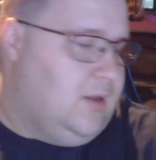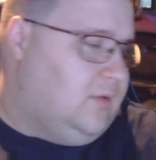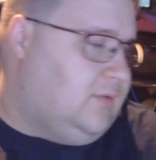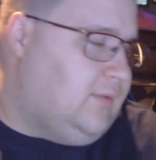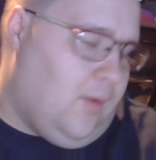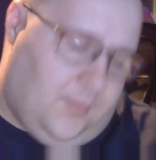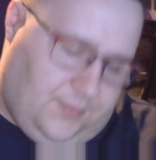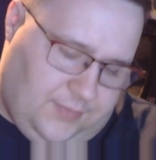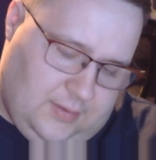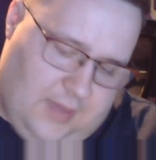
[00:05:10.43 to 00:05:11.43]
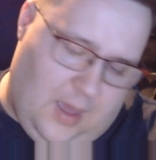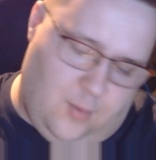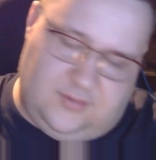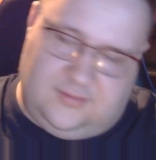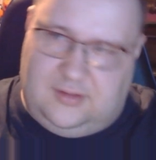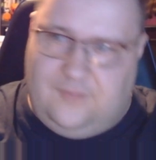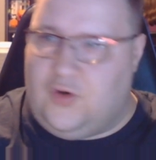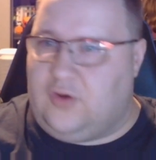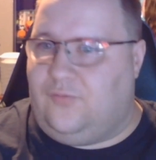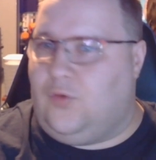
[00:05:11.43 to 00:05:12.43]
So that was the
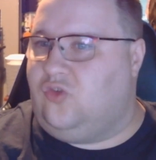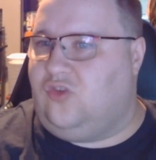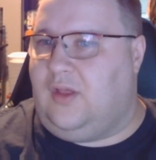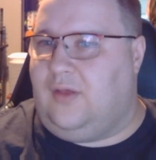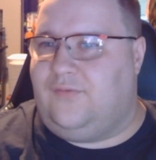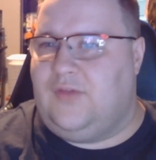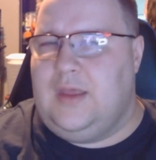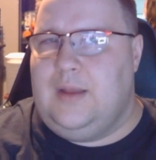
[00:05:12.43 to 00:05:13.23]
first version of